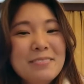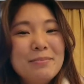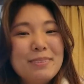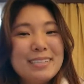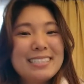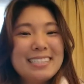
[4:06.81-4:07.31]

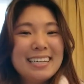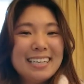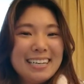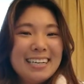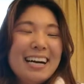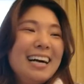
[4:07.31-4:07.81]
But
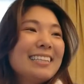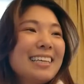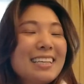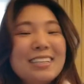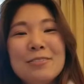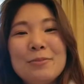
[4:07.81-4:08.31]
I thought
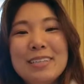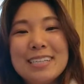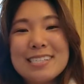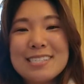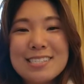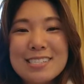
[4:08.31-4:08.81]
it would be
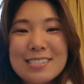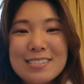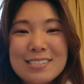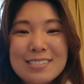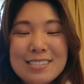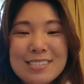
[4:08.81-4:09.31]
nice
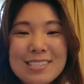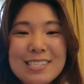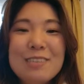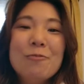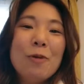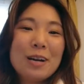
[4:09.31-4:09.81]
to
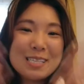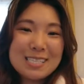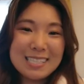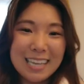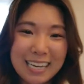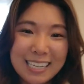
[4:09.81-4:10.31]
see what it's
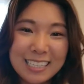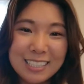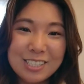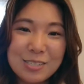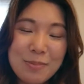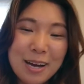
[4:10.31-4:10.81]
like in the
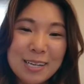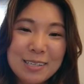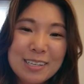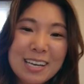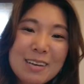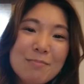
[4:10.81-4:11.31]
Japan